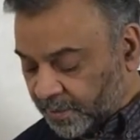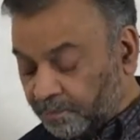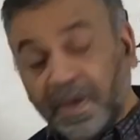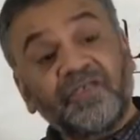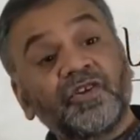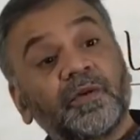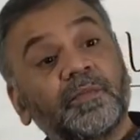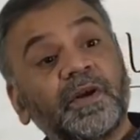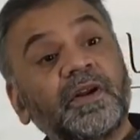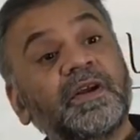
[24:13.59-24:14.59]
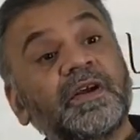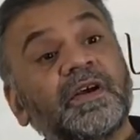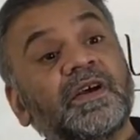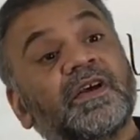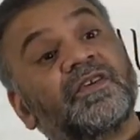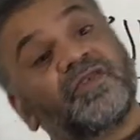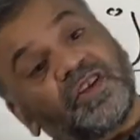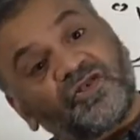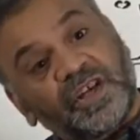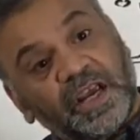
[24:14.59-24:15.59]
Page number
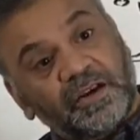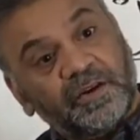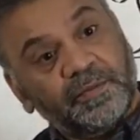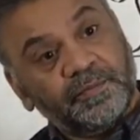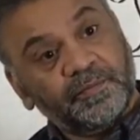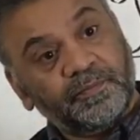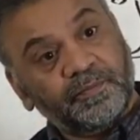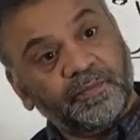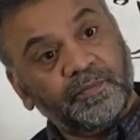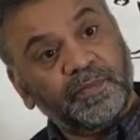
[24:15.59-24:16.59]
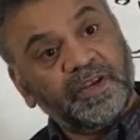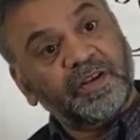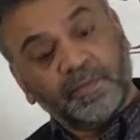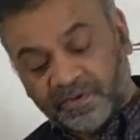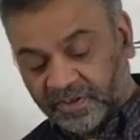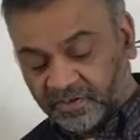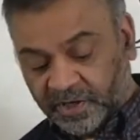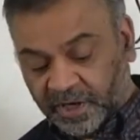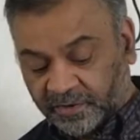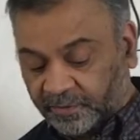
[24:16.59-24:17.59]
68. Page number
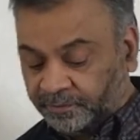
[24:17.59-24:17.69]
68.